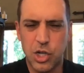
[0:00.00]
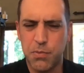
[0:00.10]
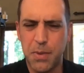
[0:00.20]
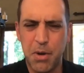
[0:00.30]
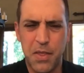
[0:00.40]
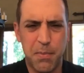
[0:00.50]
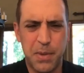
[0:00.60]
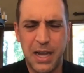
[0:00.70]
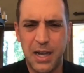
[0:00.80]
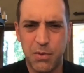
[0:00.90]
You remember in the
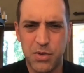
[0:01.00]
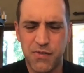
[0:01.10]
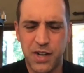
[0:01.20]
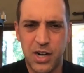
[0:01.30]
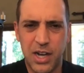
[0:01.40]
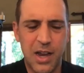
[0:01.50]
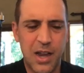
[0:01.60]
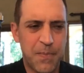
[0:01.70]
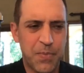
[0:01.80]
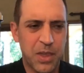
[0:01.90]
beginning, it was very,
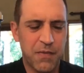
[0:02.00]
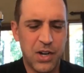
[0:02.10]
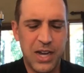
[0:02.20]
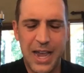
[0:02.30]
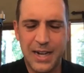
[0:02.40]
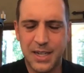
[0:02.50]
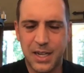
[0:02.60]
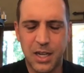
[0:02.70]
very hectic